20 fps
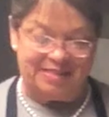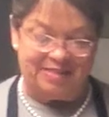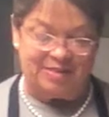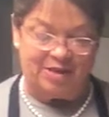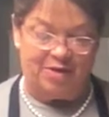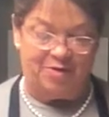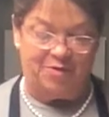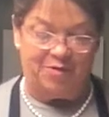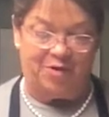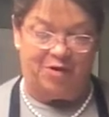his
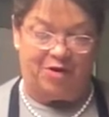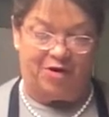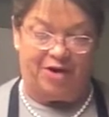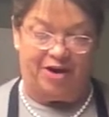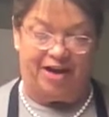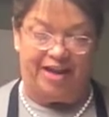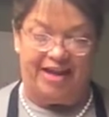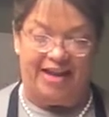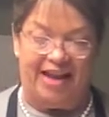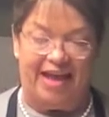own
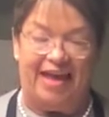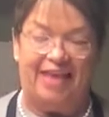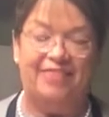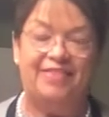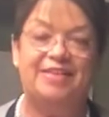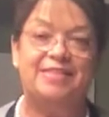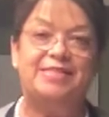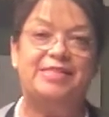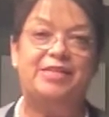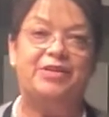garden, and
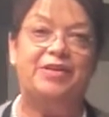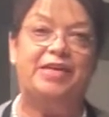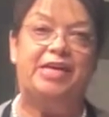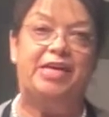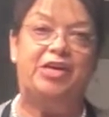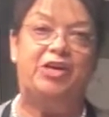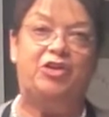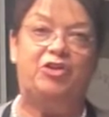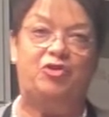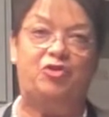this year
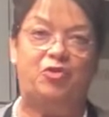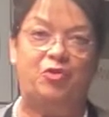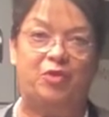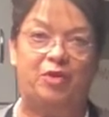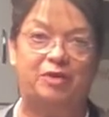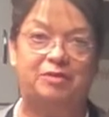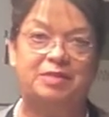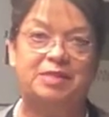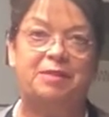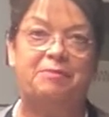he
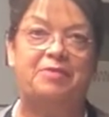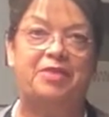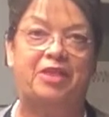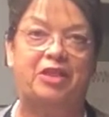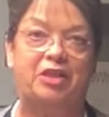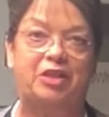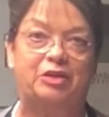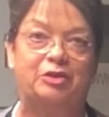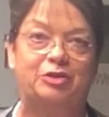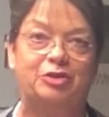grew some of the
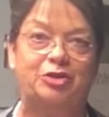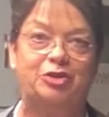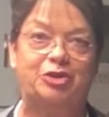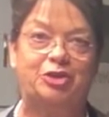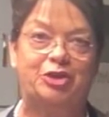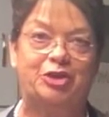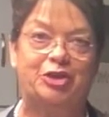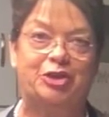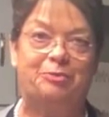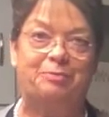little
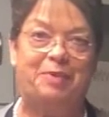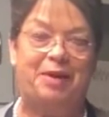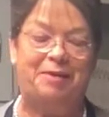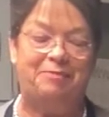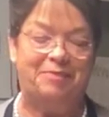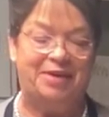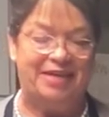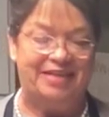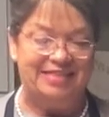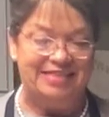sugar
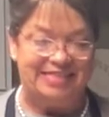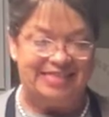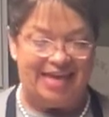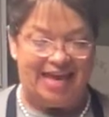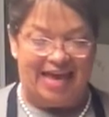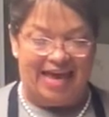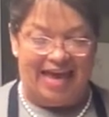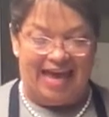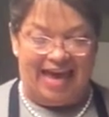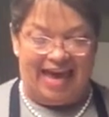pumpkins.
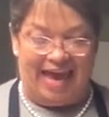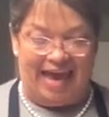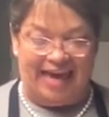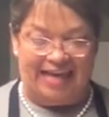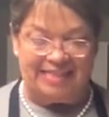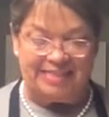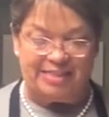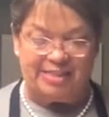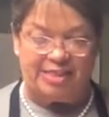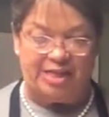
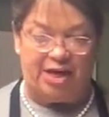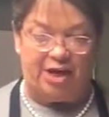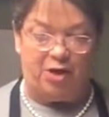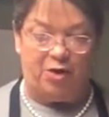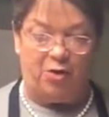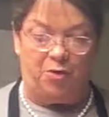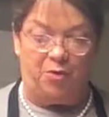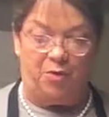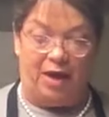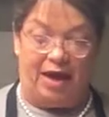And
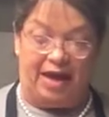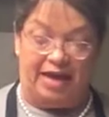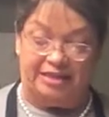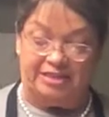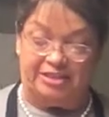so